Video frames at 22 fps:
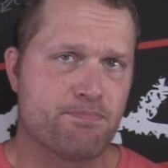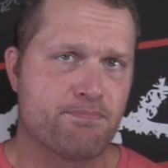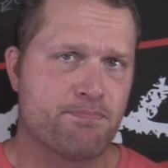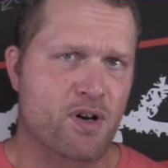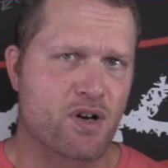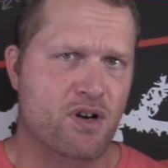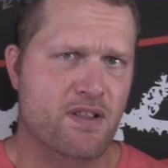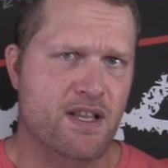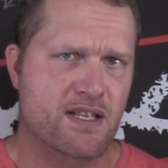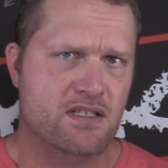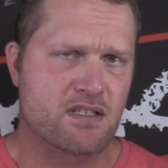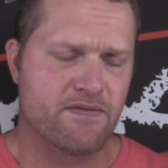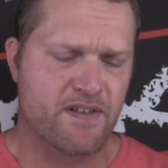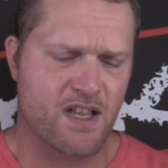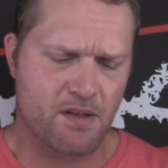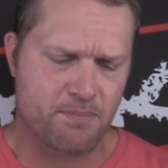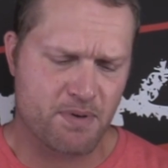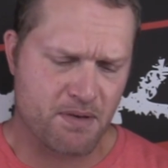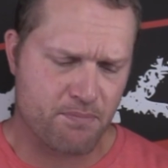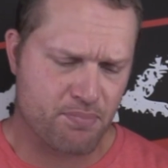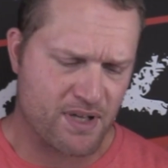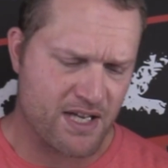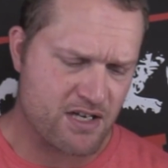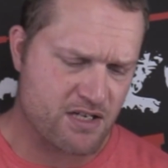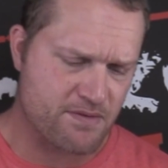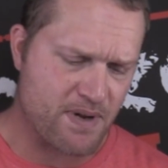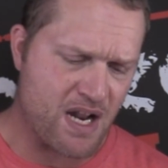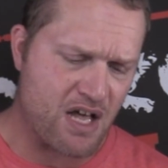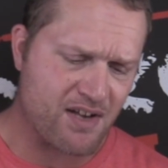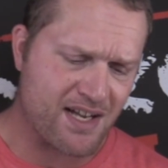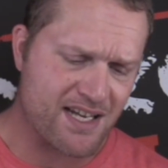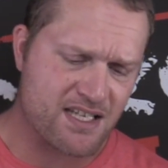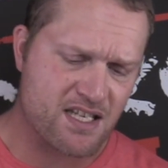Part of that's developing players, but
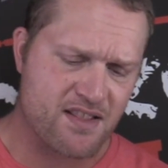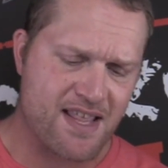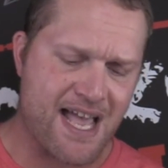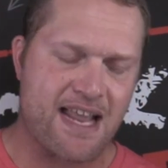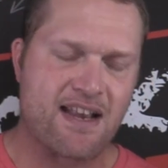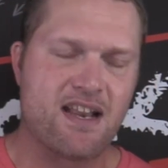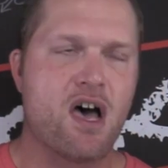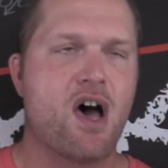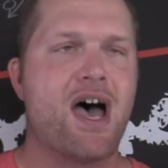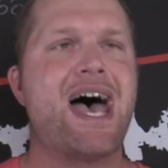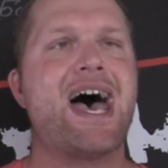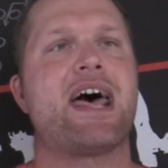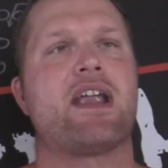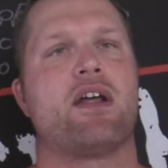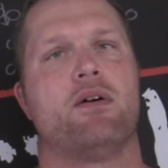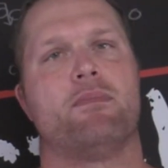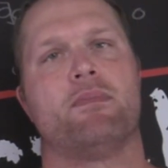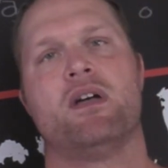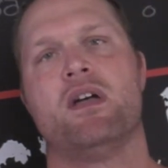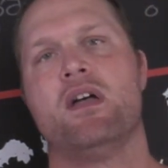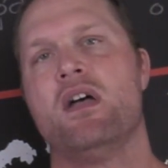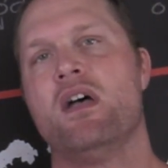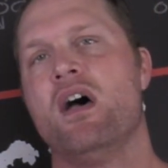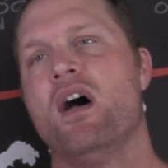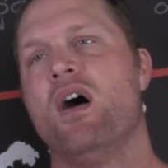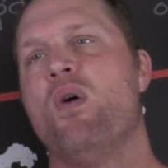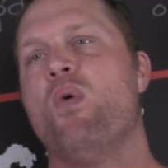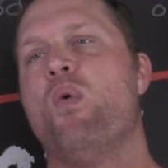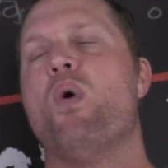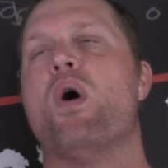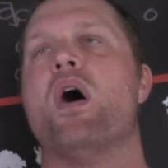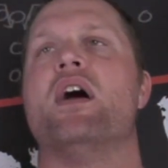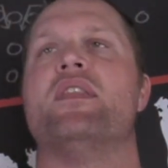I'll get to that. Now, Adam,
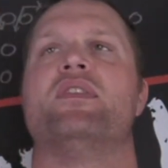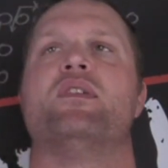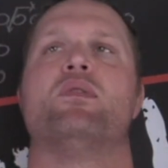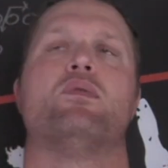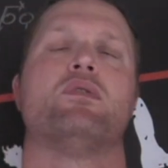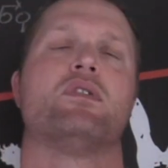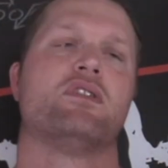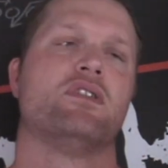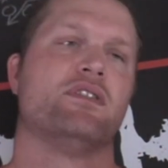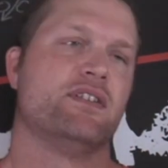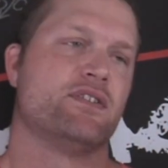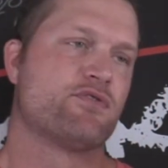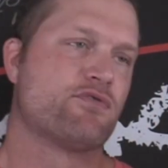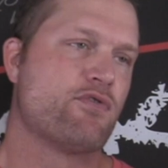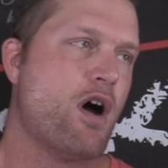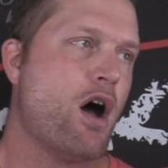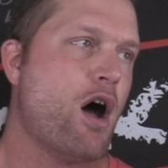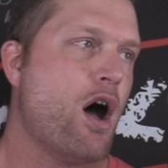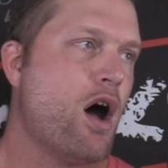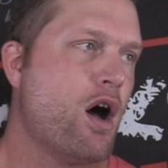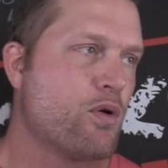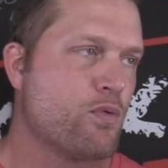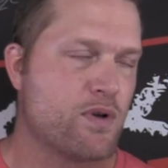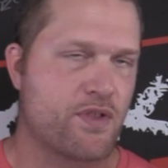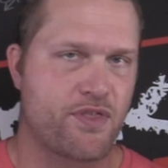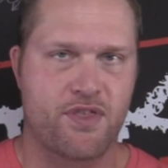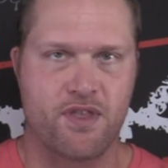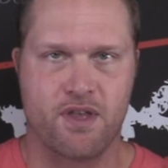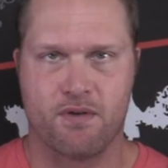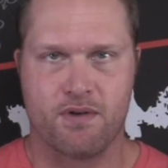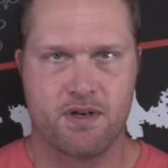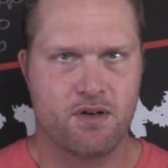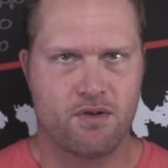what in the world is wrong with
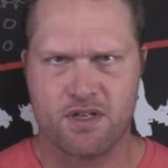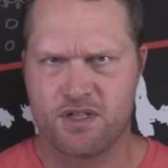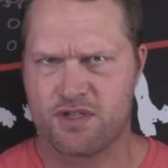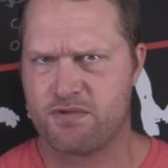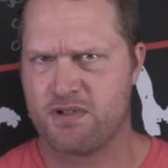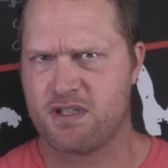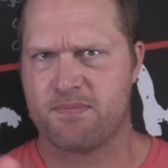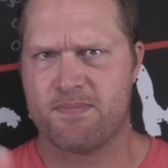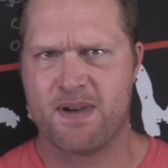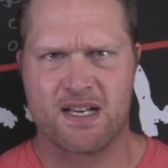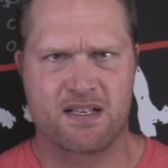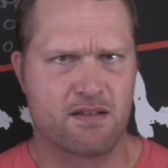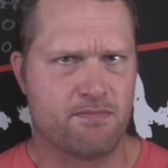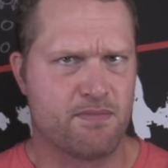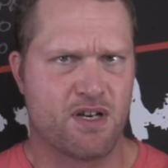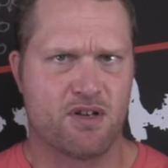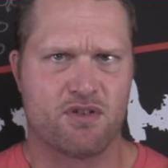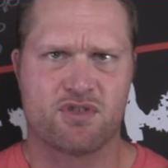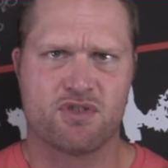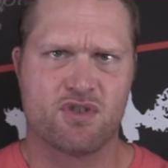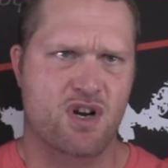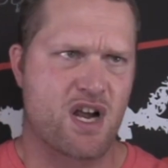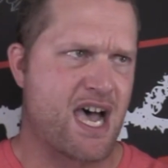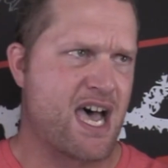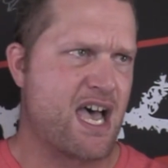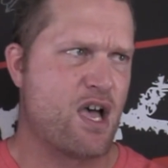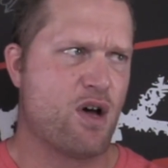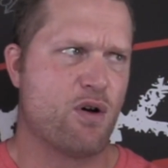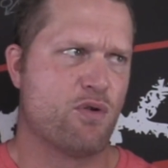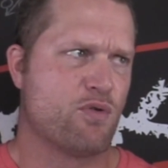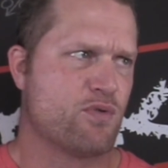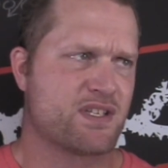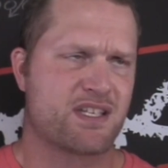you? And no disrespect to Minnesota,
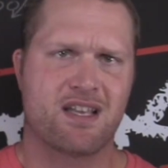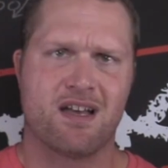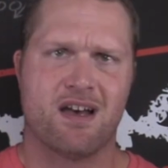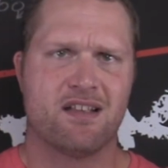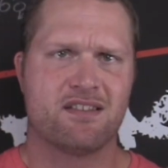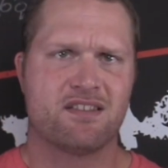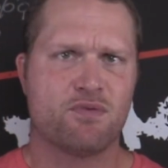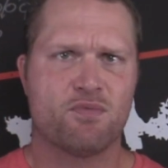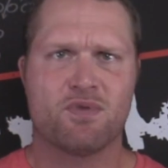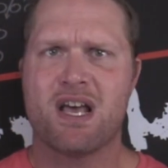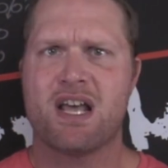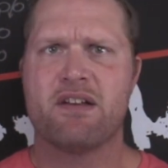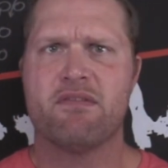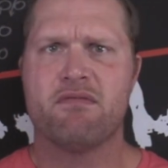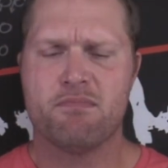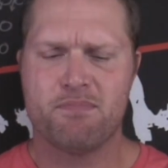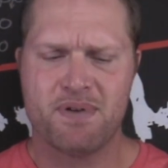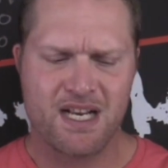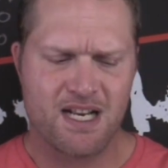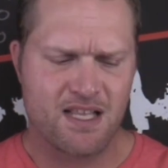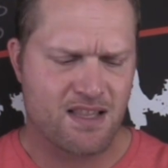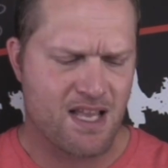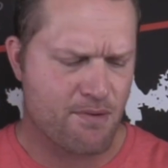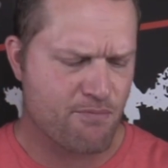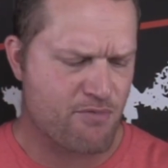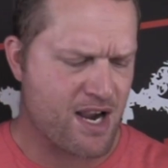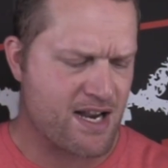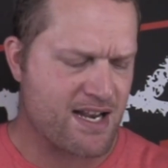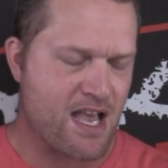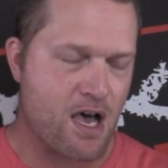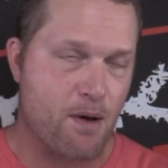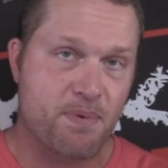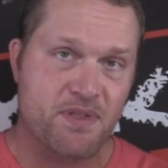Iowa, Wisconsin. We're not even beating them
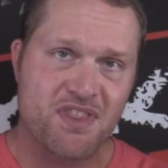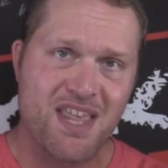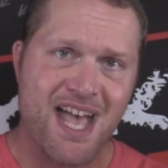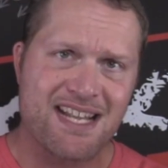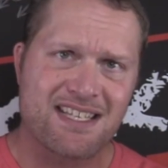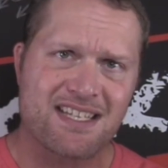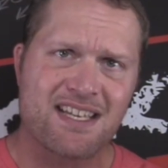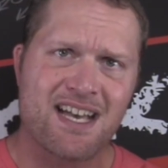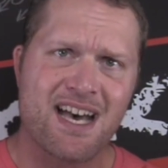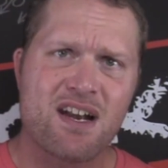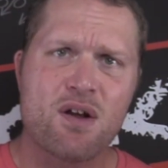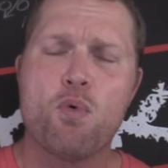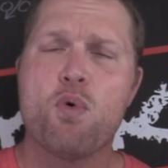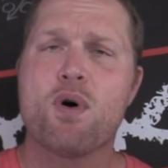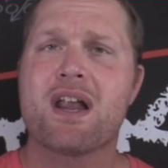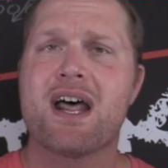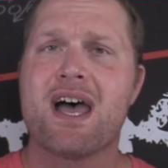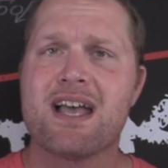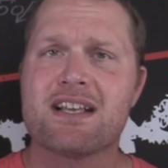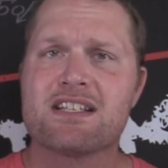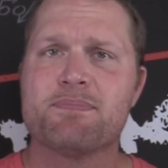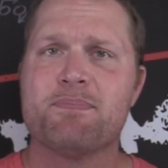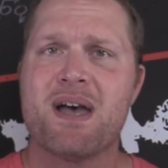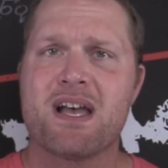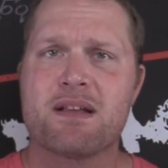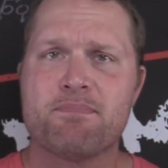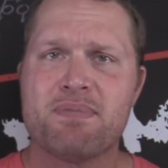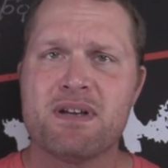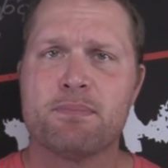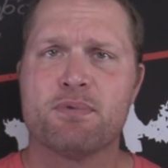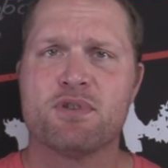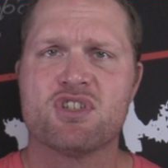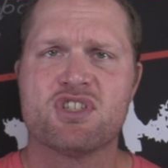right now, but that's kind of what I expect
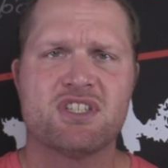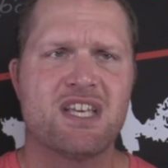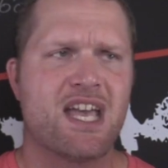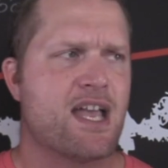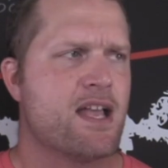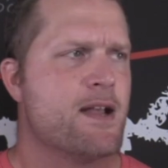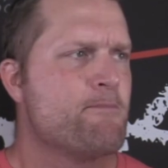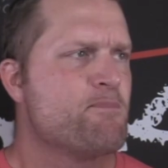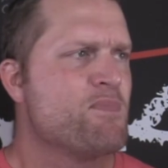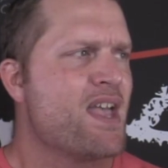people to say.